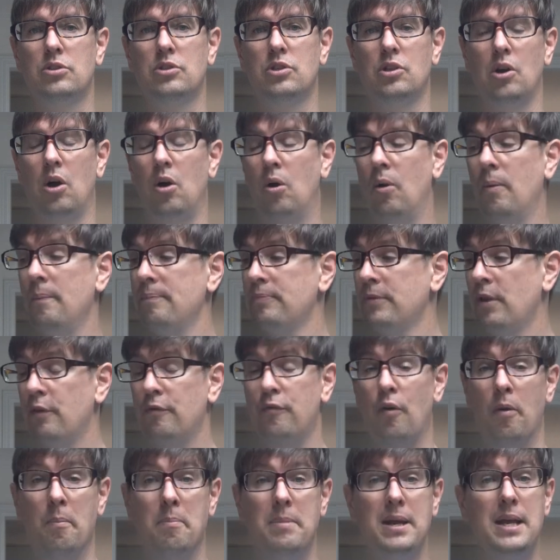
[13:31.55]
So
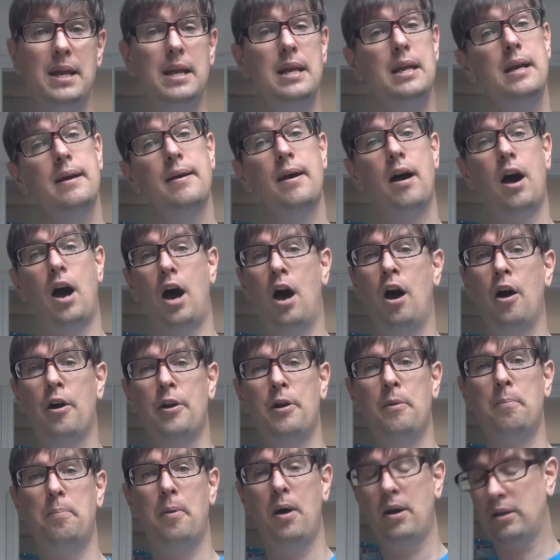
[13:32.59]
for me,
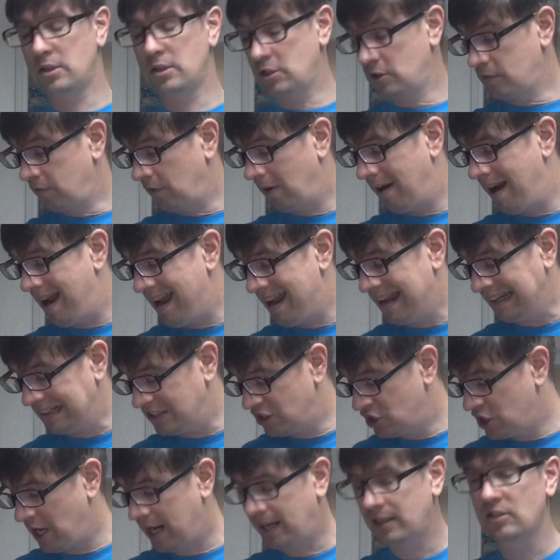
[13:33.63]
$100 for it
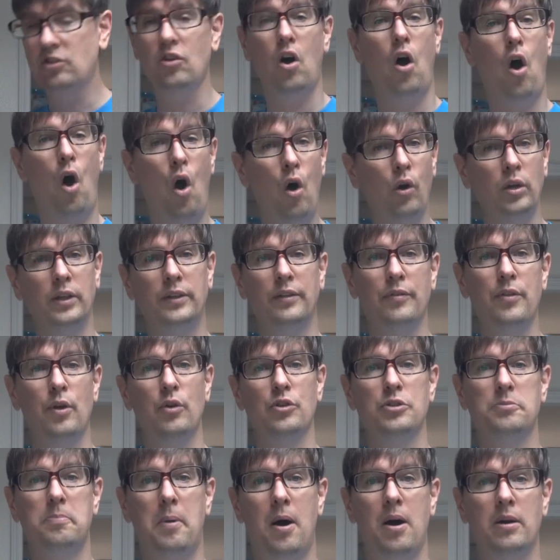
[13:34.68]
checks all of
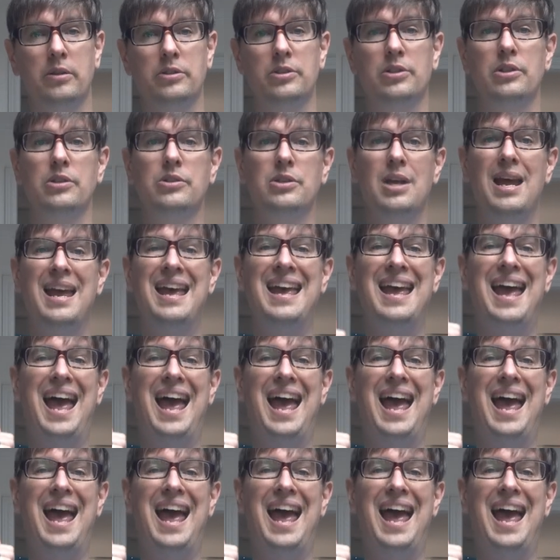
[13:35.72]
those boxes.